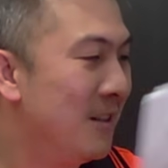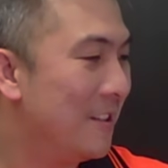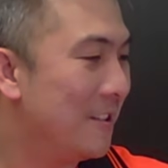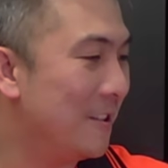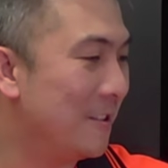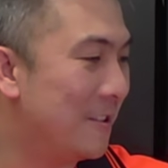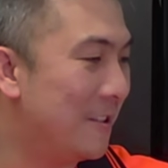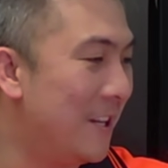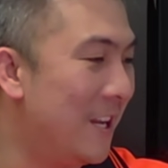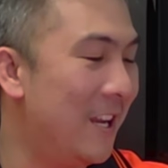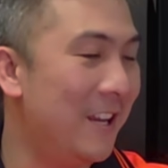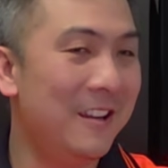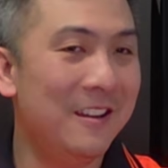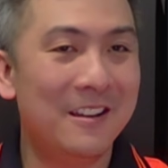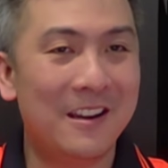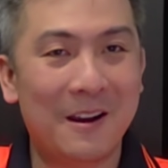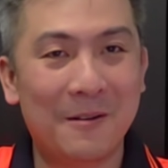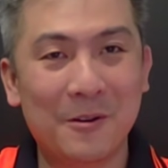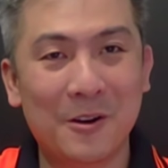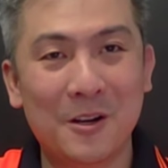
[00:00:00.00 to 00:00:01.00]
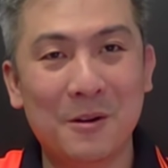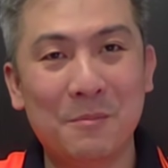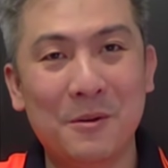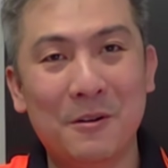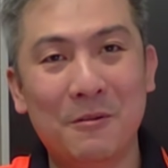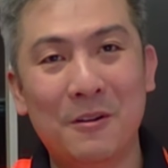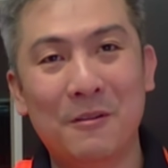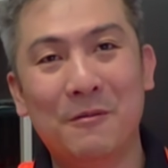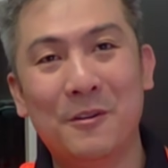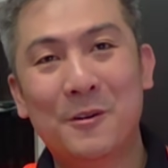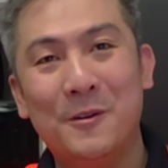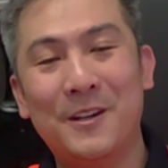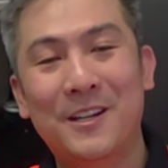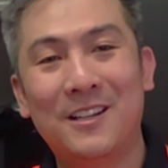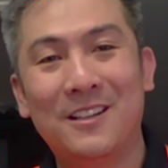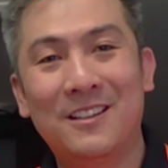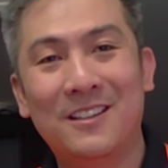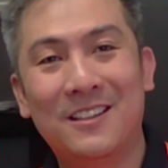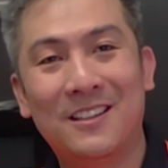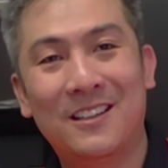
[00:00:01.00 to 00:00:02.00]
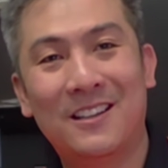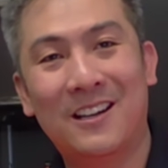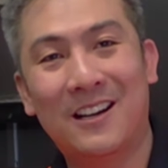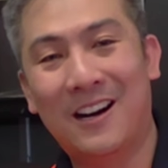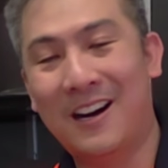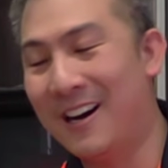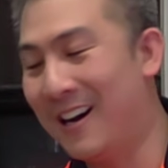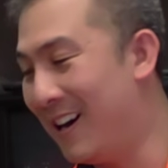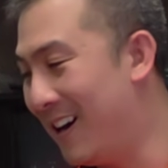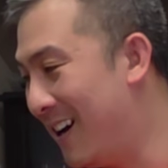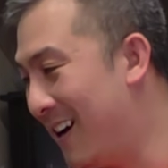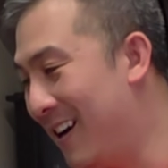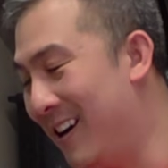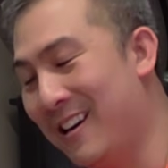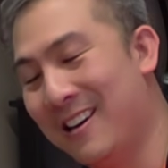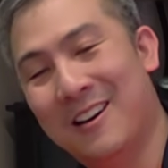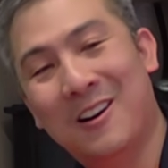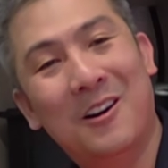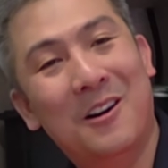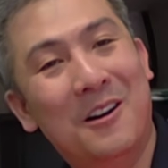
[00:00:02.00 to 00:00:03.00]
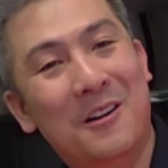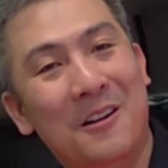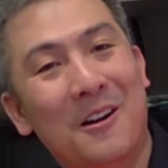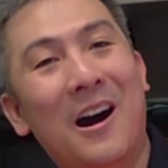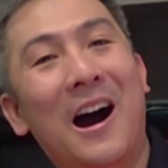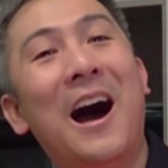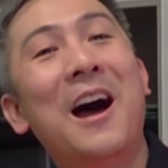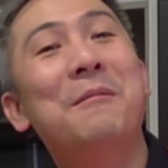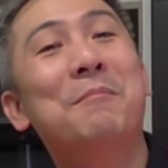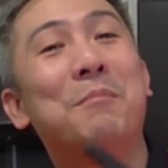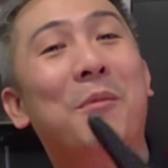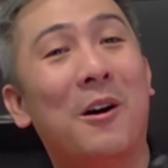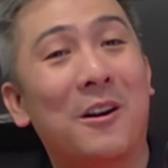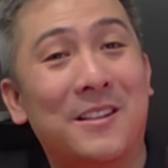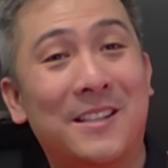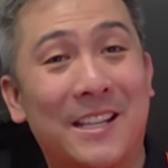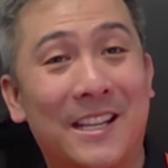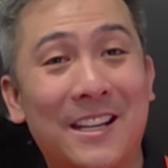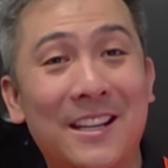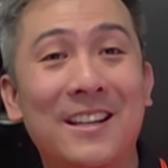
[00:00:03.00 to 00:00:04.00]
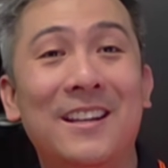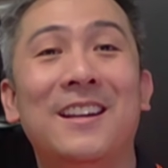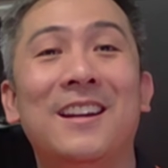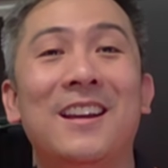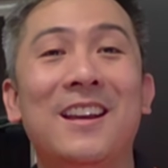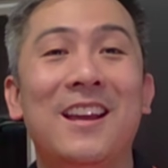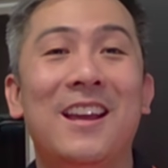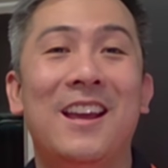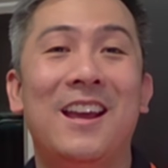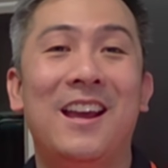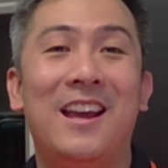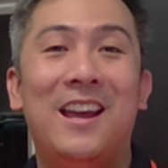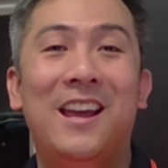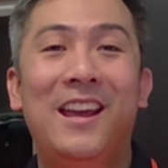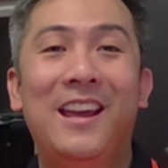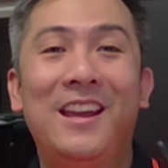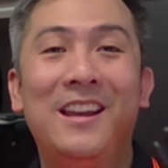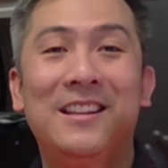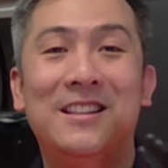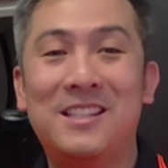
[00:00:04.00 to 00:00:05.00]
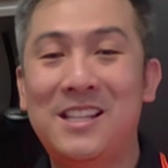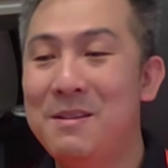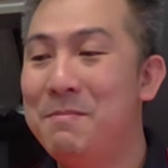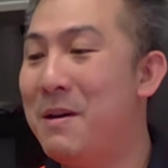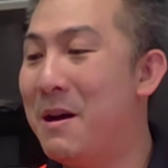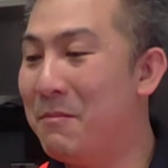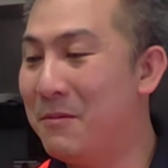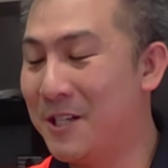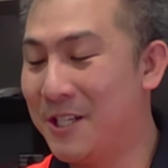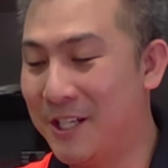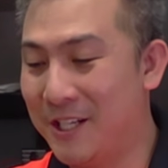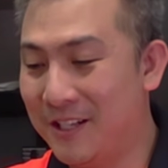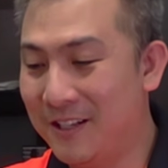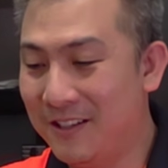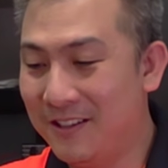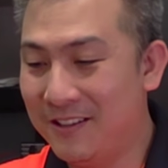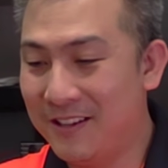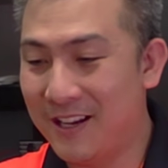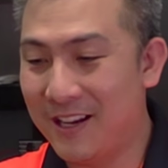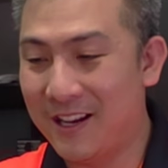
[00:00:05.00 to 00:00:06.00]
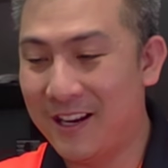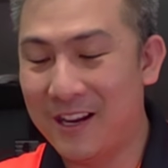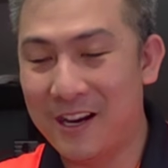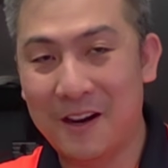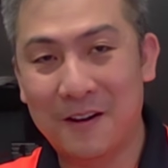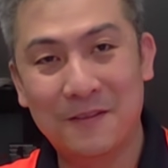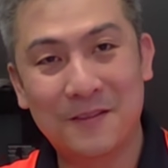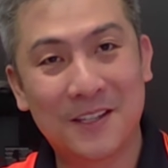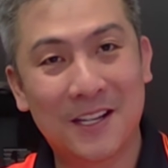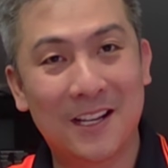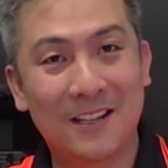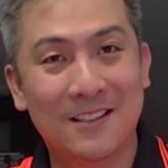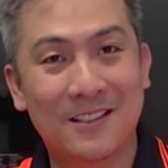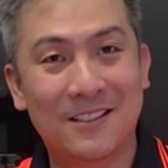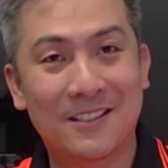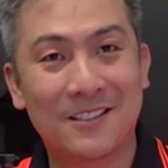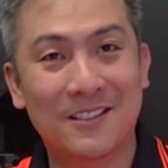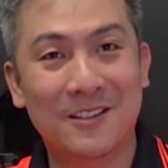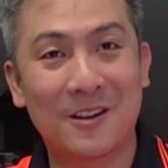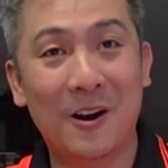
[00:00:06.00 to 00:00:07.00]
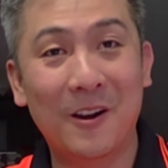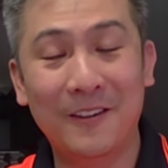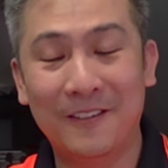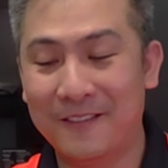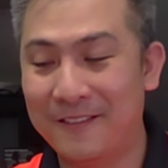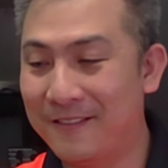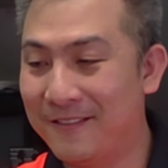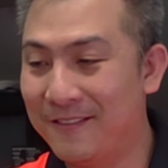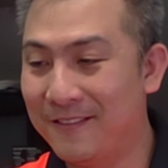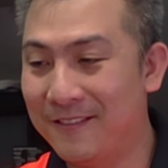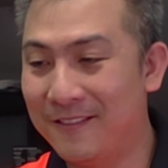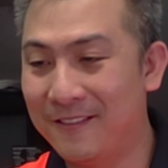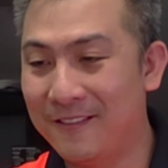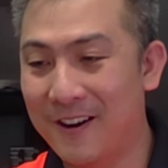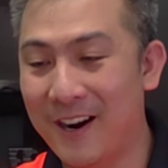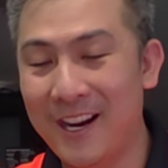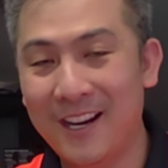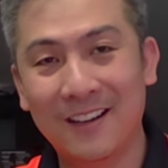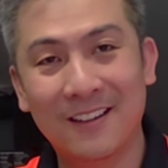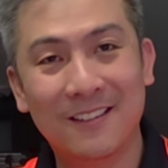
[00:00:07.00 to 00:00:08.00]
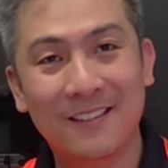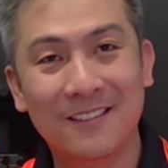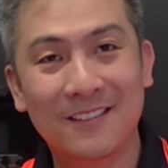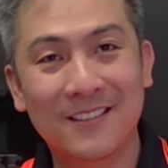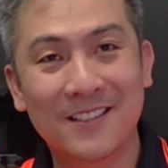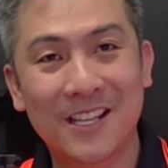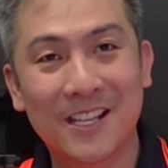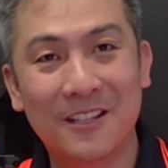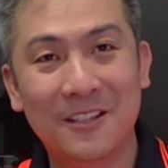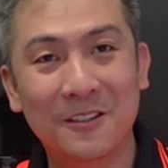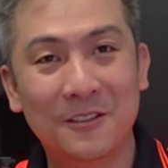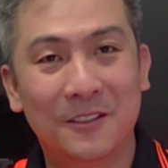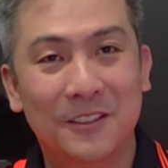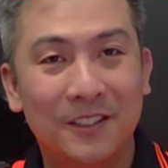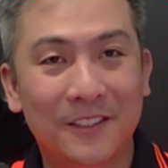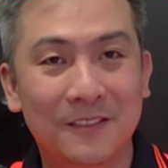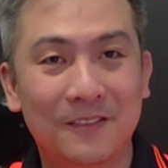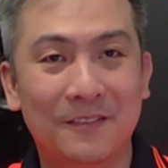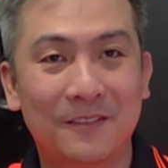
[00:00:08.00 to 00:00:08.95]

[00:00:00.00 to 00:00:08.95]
So today I'm going to be reviewing, unboxing a CPAP machine that I've just gotten, right? Stay tuned.